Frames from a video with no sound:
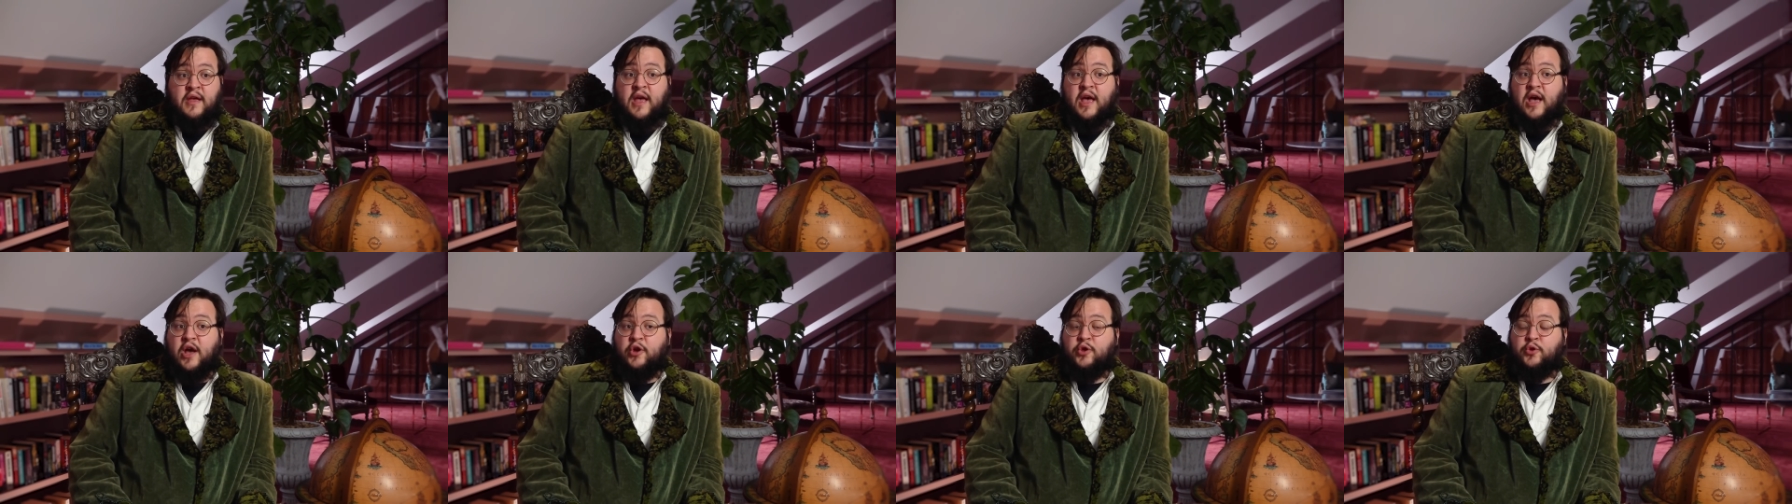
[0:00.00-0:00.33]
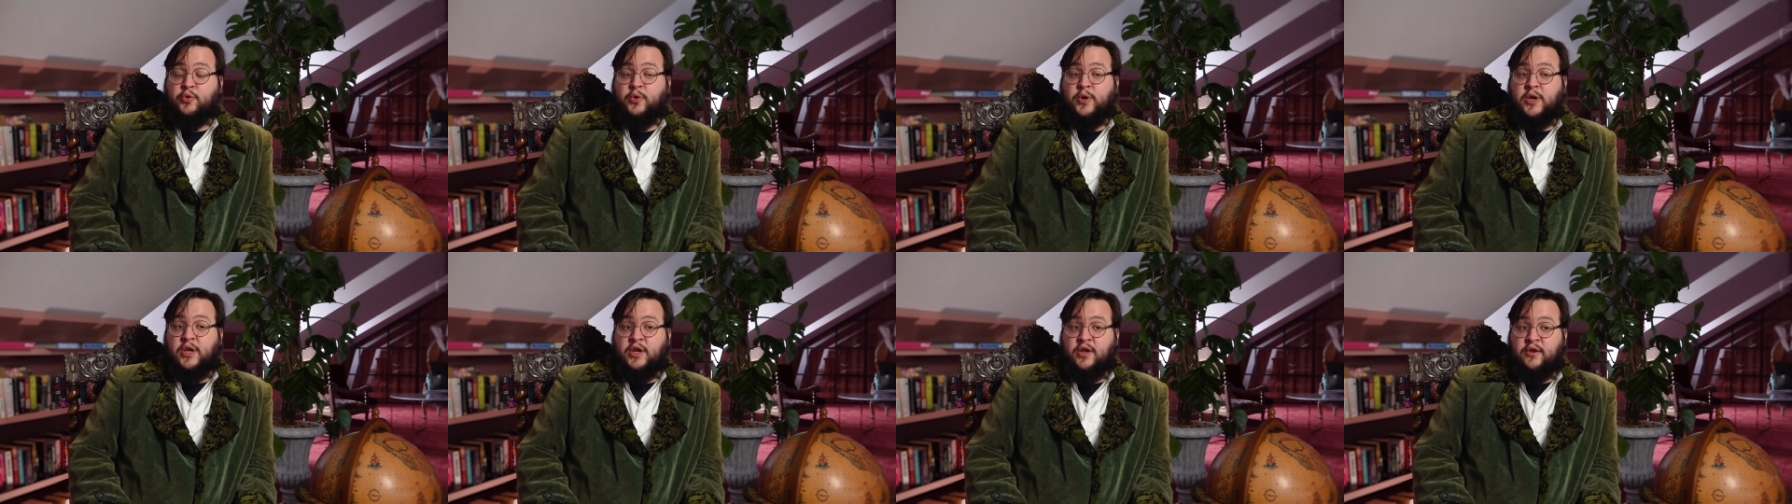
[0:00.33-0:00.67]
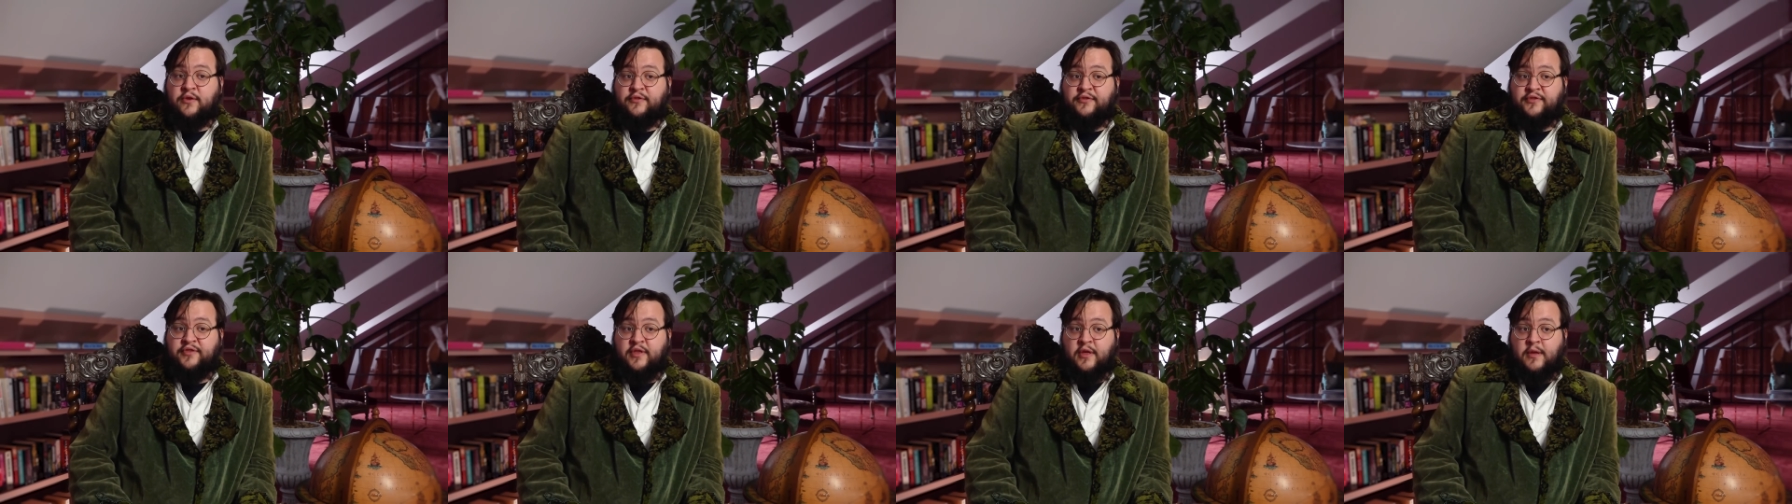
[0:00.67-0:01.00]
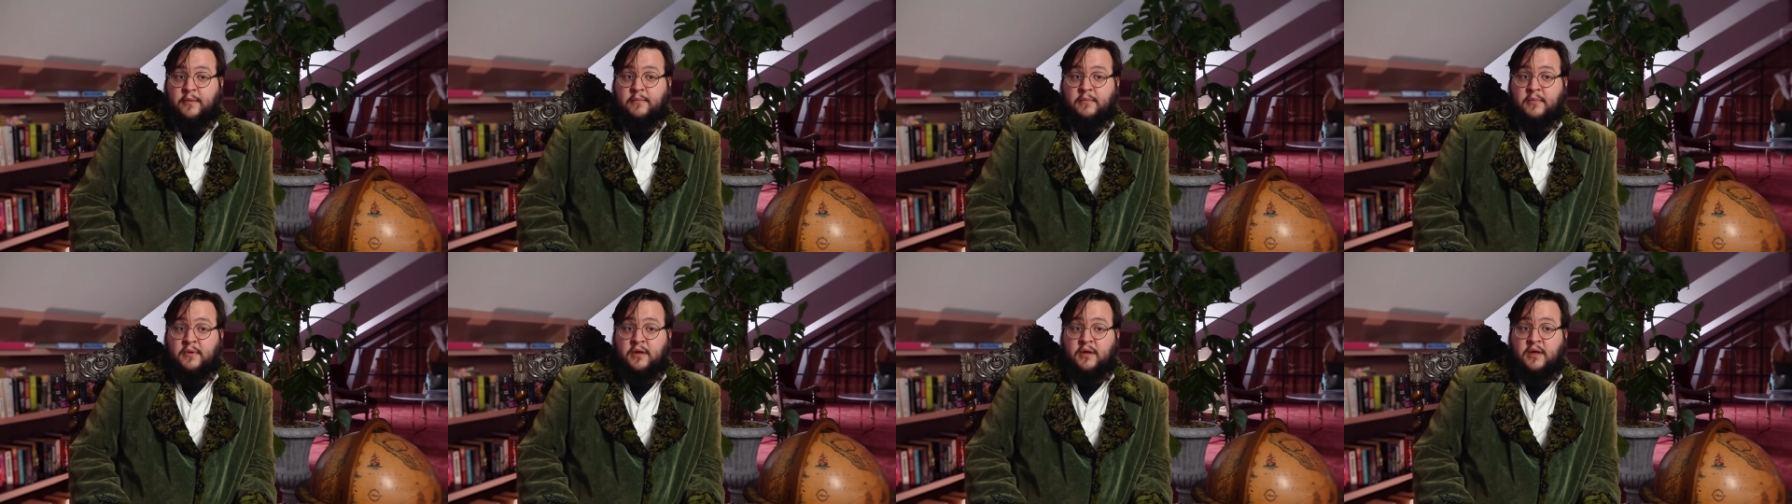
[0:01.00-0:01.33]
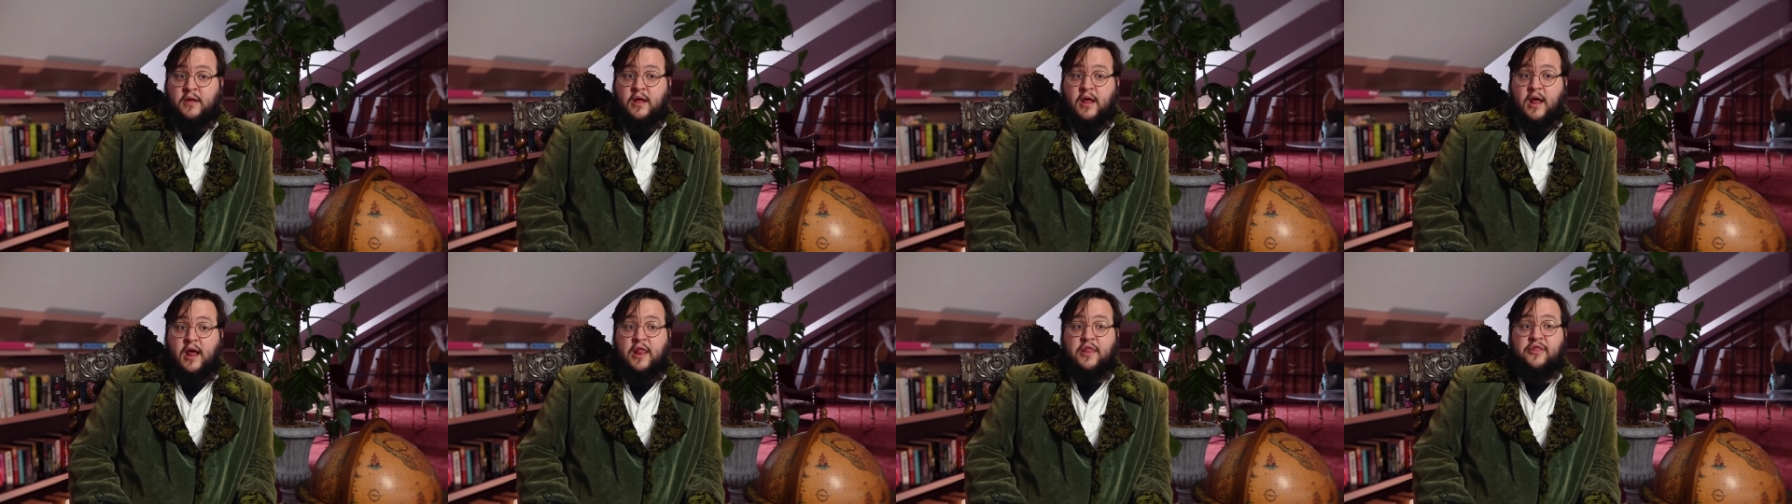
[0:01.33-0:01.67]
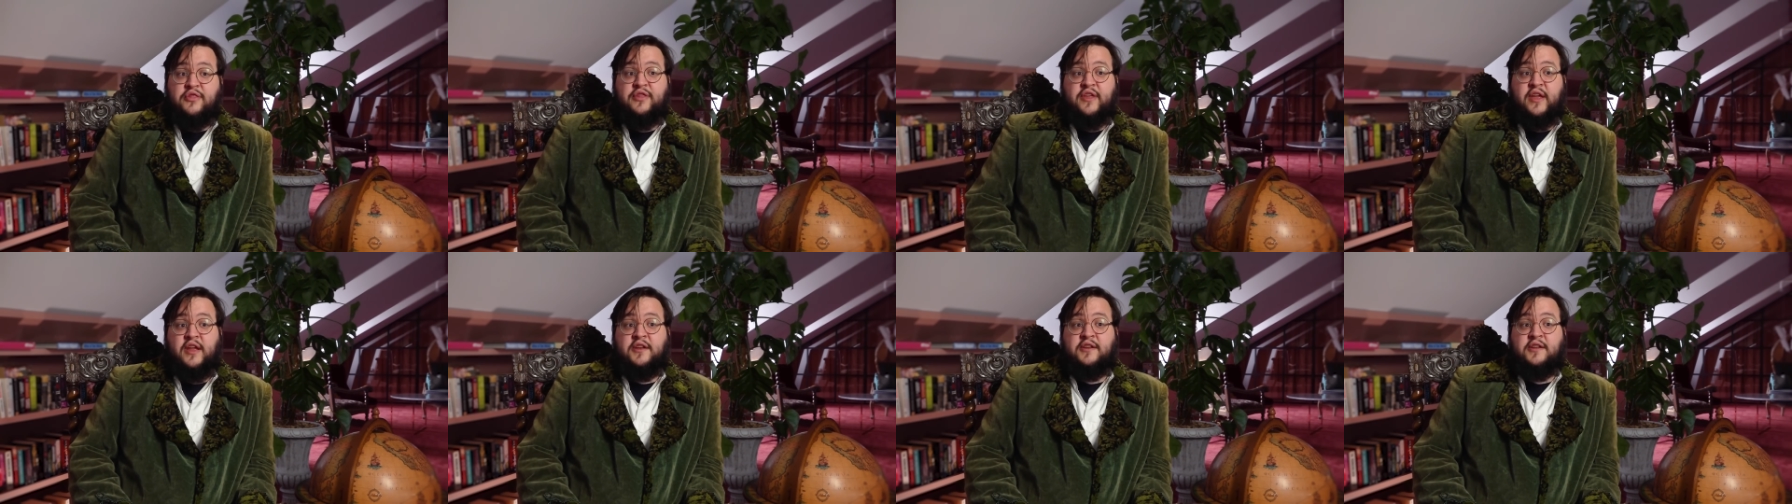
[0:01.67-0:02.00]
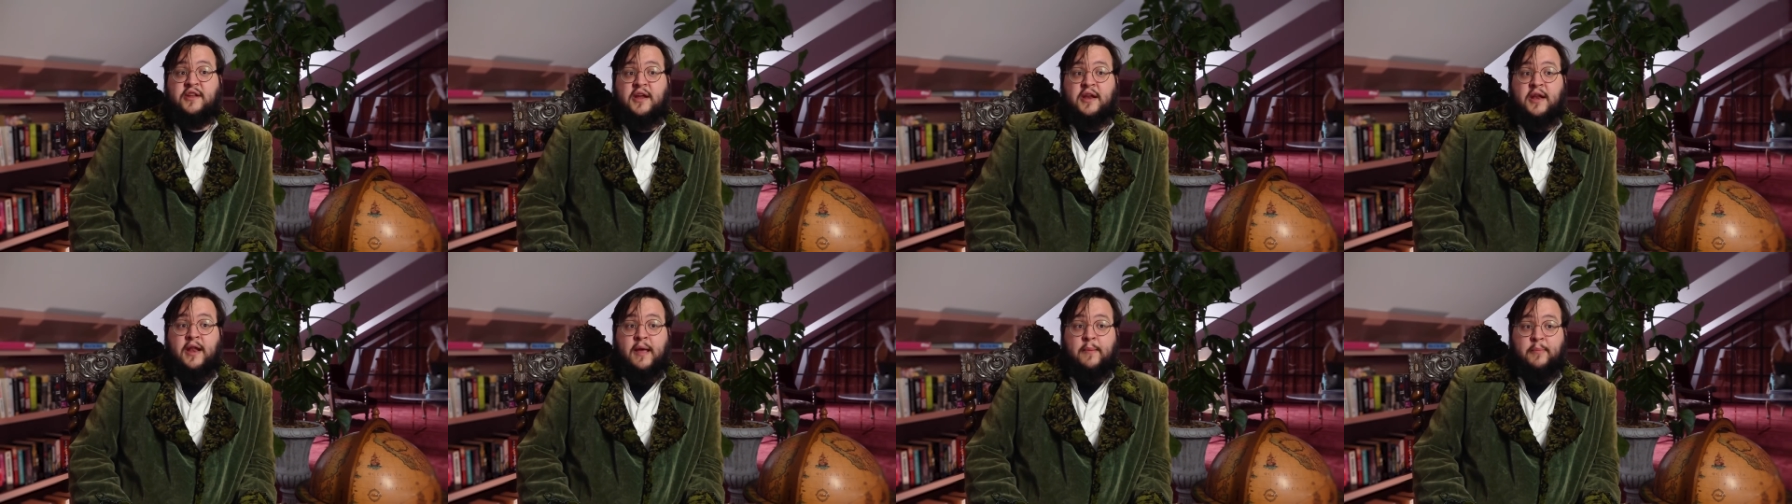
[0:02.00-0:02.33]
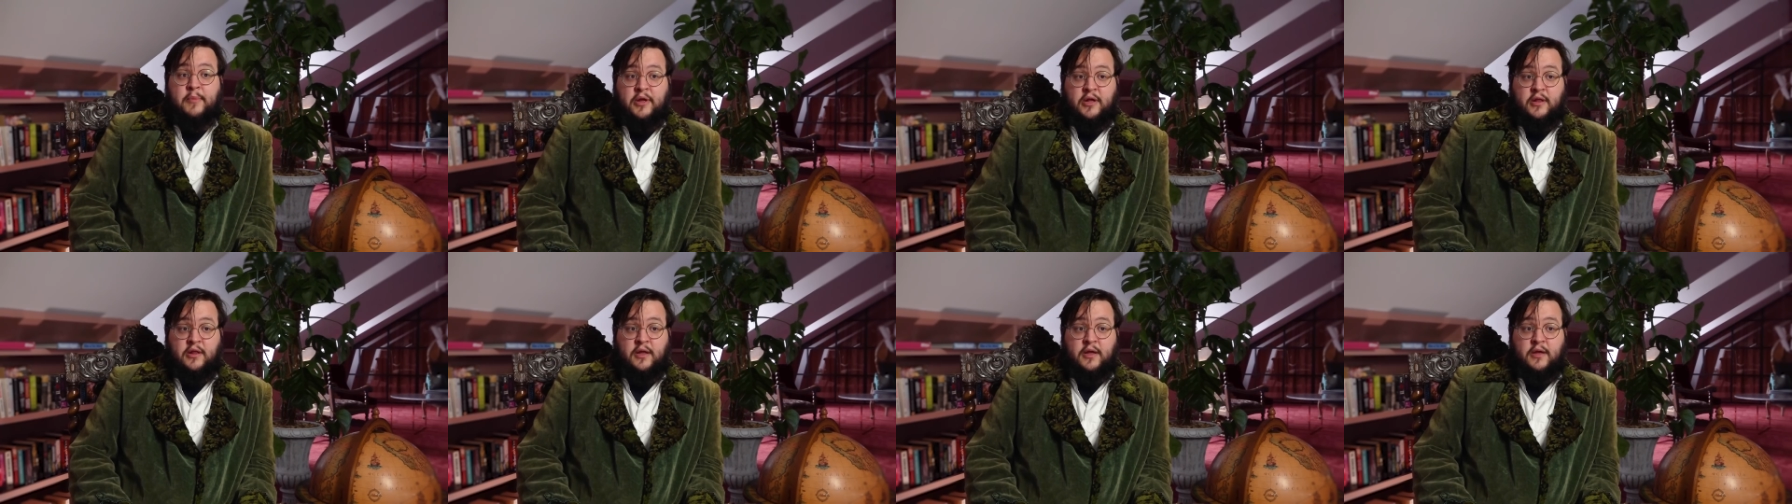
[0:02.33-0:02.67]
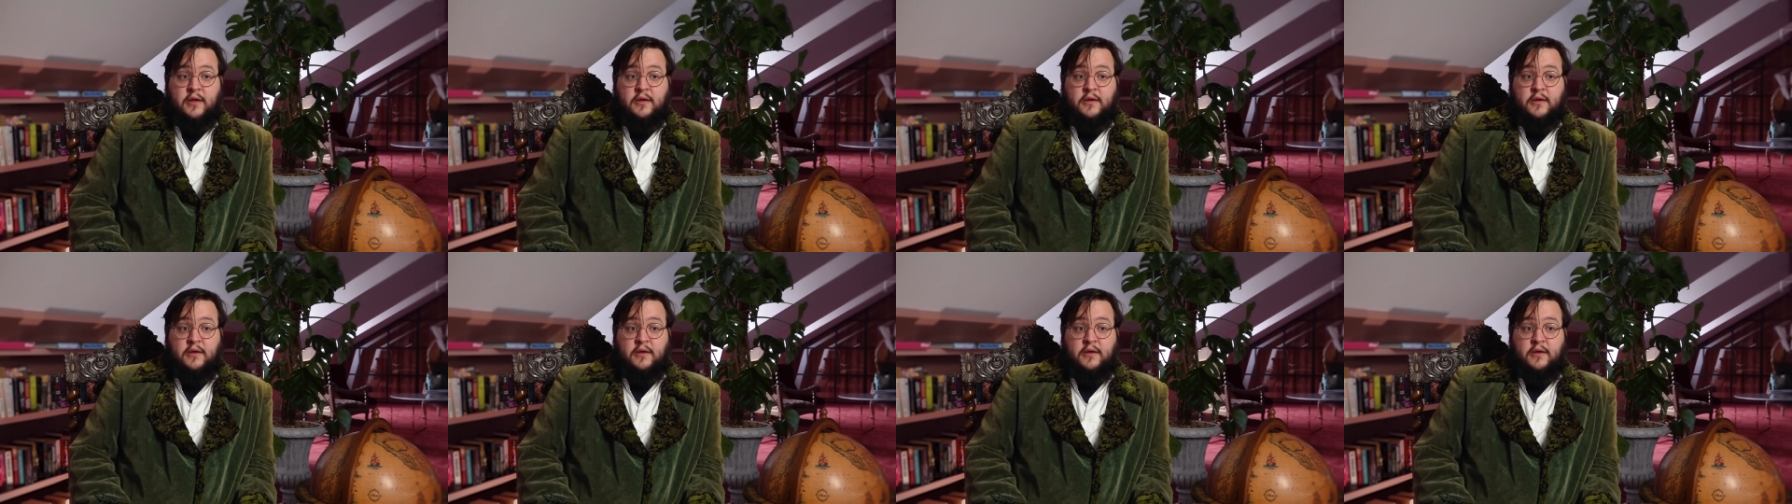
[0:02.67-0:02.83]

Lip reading: how you can use them, and think dynamically, you